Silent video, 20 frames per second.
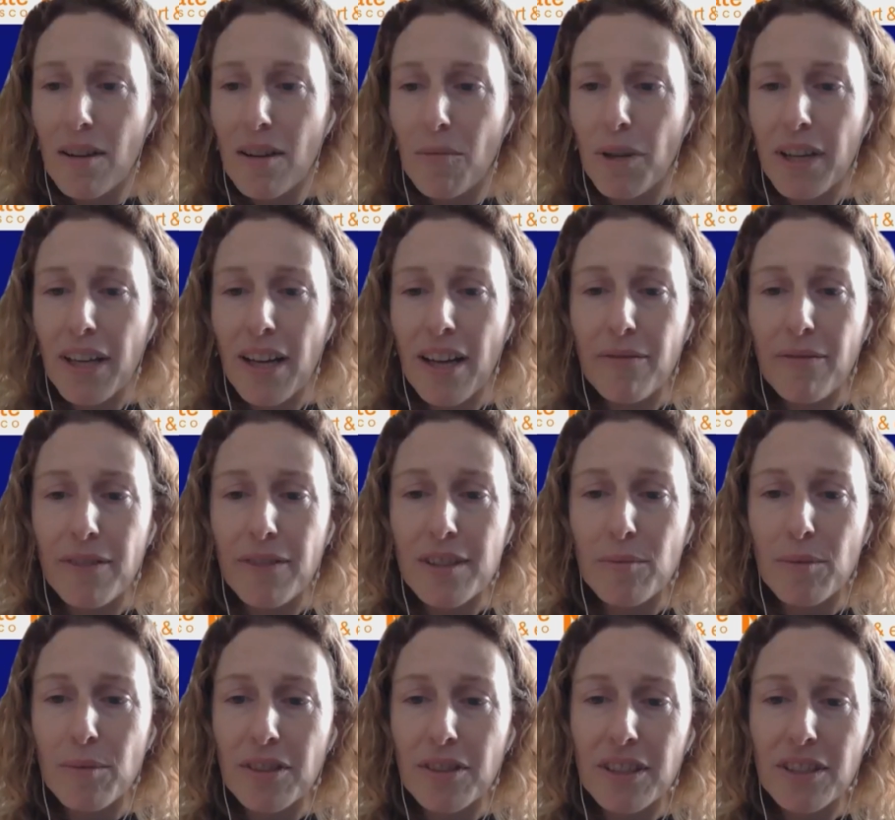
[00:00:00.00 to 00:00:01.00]
What have
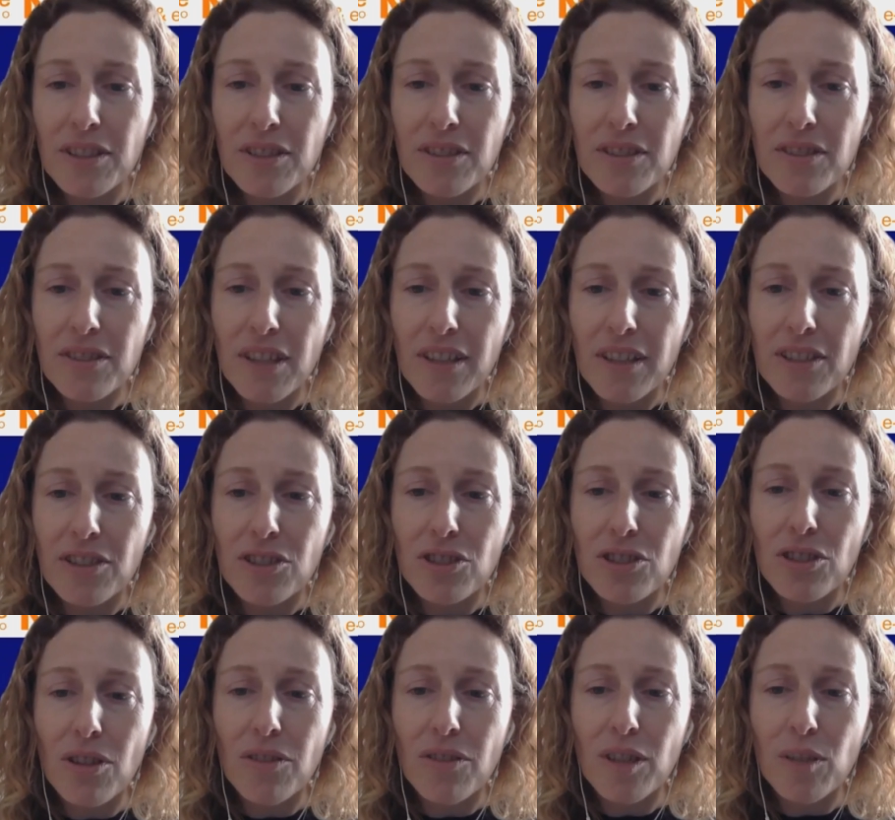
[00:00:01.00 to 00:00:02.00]
feasibility studies
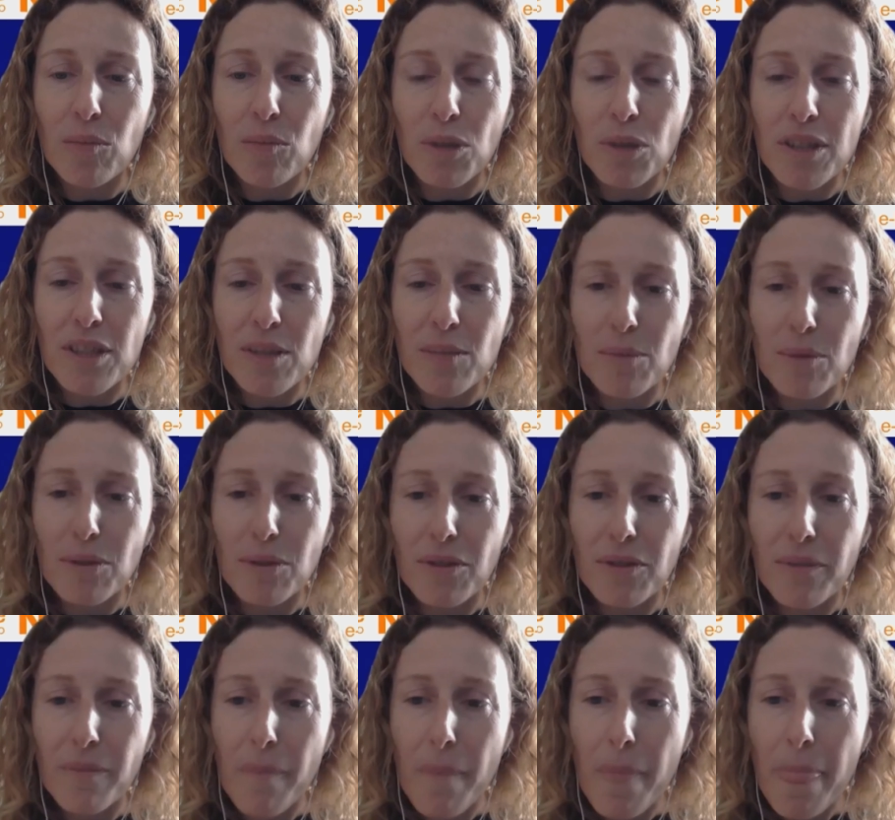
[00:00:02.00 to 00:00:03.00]
shown in
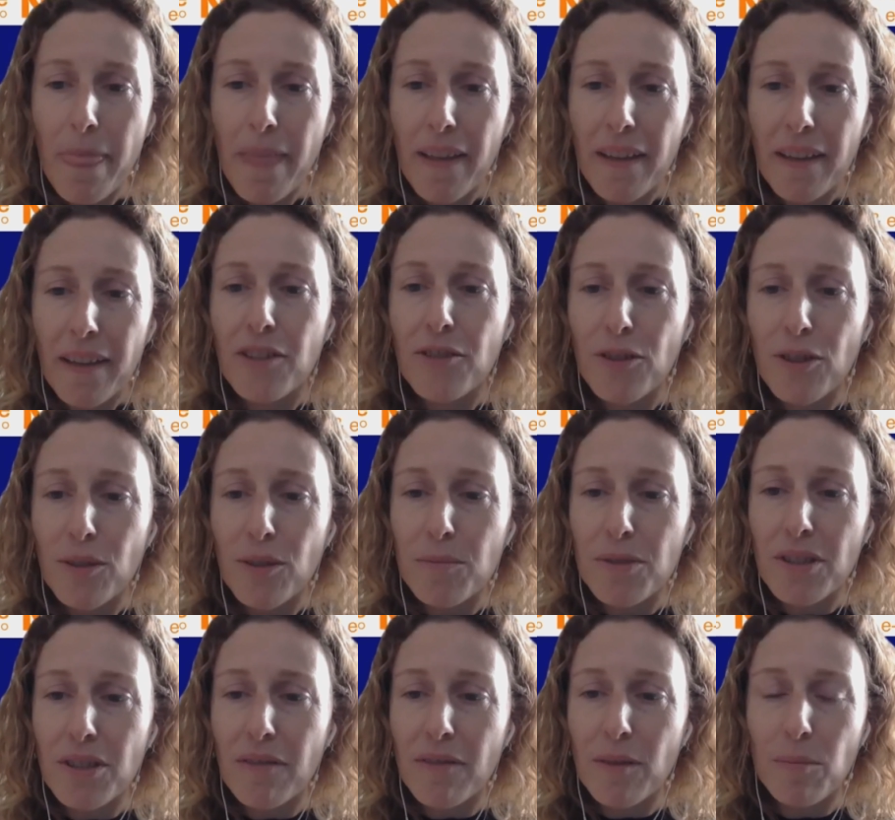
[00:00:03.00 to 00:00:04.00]
principle, in
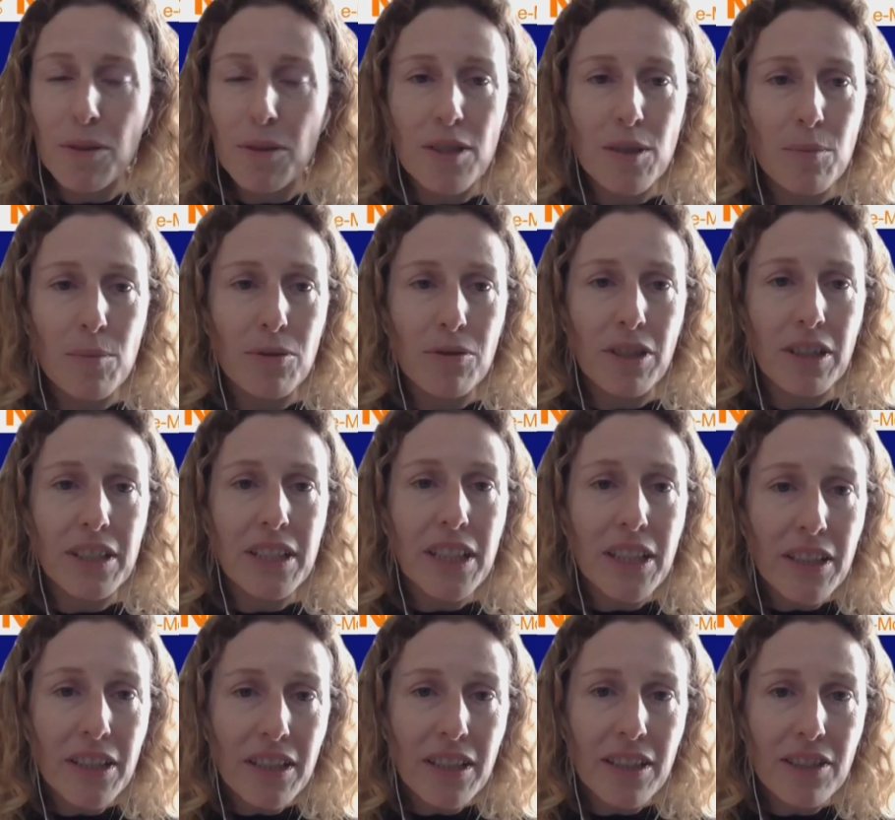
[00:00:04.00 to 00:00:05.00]
terms of the principal
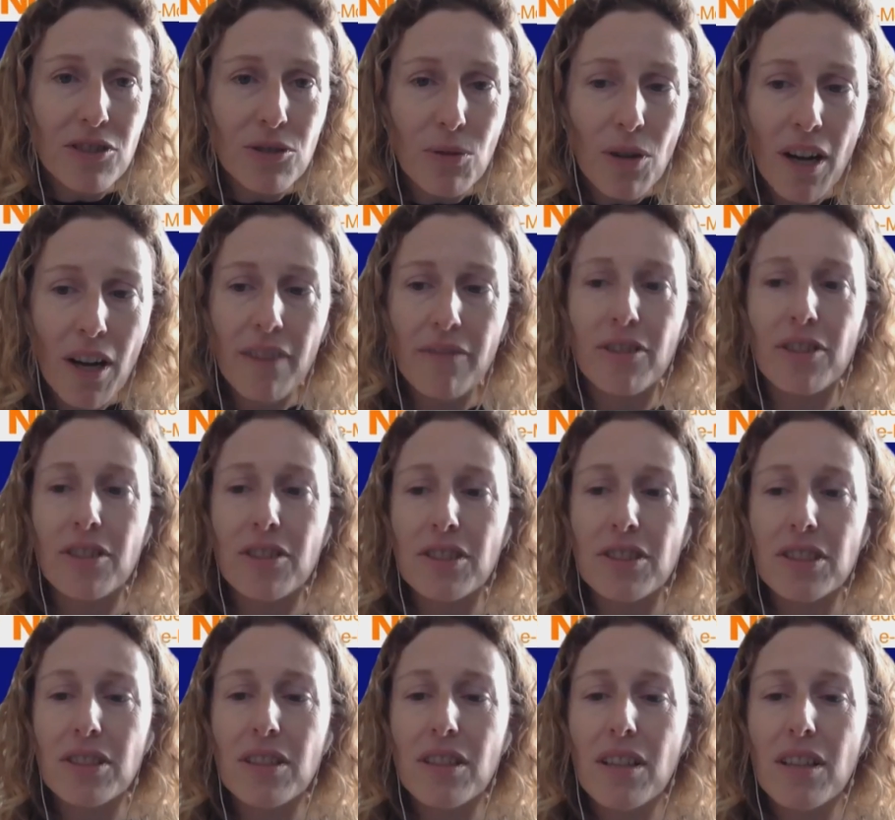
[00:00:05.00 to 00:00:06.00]
criteria and
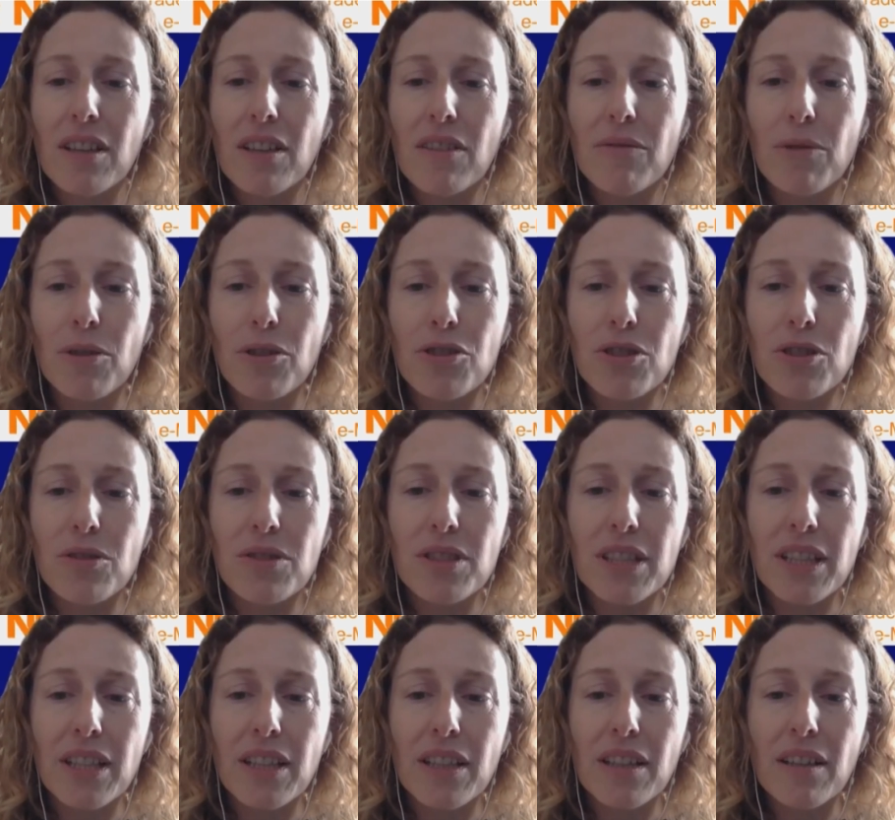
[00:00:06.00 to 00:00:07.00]
drivers for
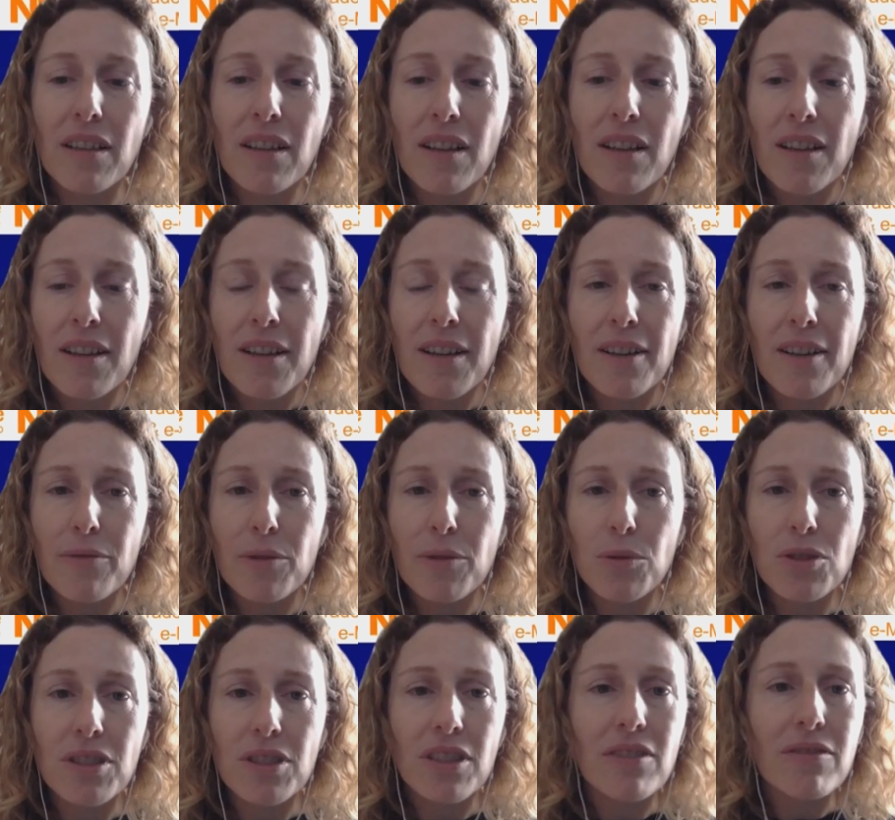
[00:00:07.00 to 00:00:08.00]
choosing a
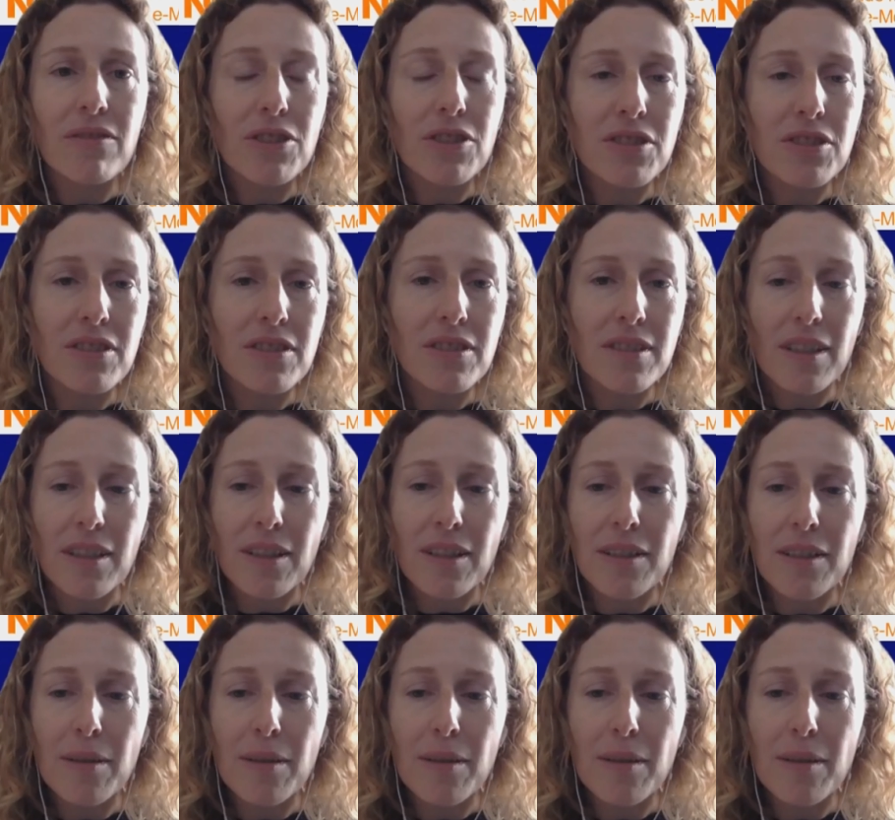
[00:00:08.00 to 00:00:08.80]
fuel cell versus